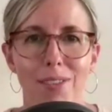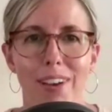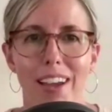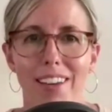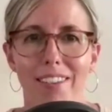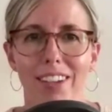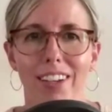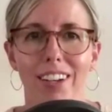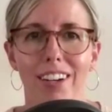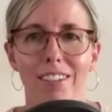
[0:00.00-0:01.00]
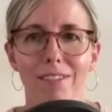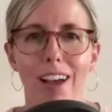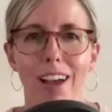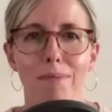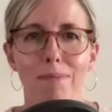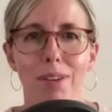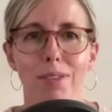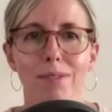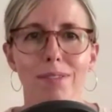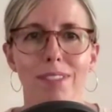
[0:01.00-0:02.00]
to Ahead of the Curve. I'm your
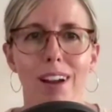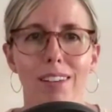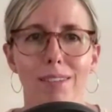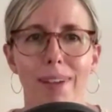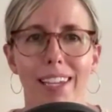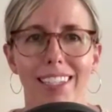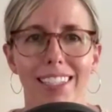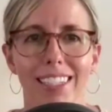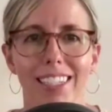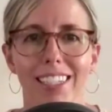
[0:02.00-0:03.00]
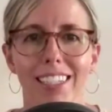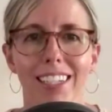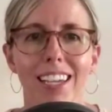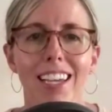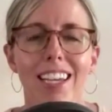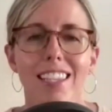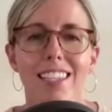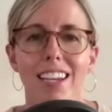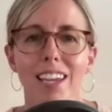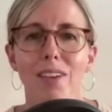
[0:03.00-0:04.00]
host, Dr. Megan Teed.
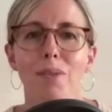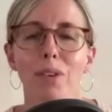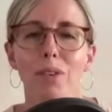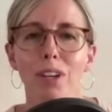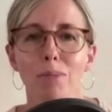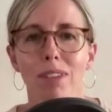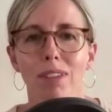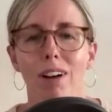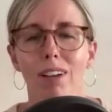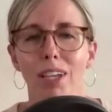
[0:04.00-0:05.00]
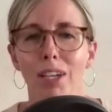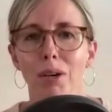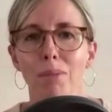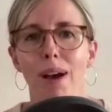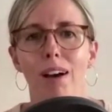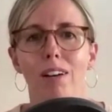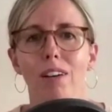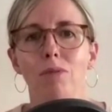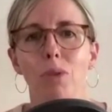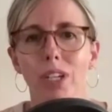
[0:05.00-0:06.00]
Today, we're going to be talking
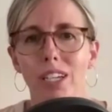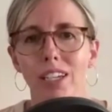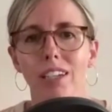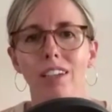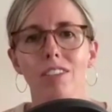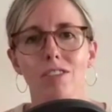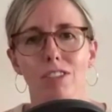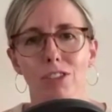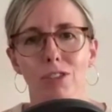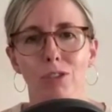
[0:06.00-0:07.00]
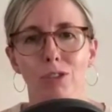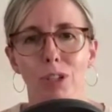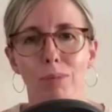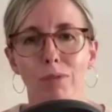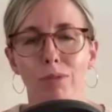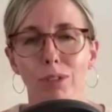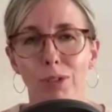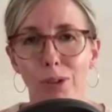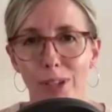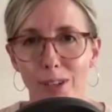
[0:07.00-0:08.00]
about avoiding surgical treatment for
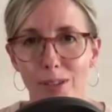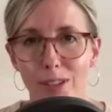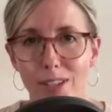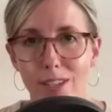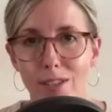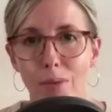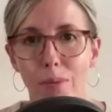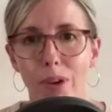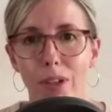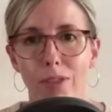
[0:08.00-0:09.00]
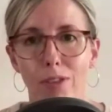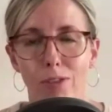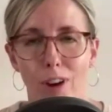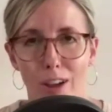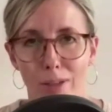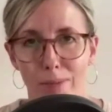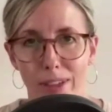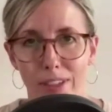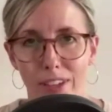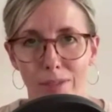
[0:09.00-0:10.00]
scoliosis with the Schroth
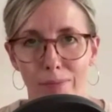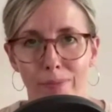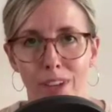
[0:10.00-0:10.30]
Method.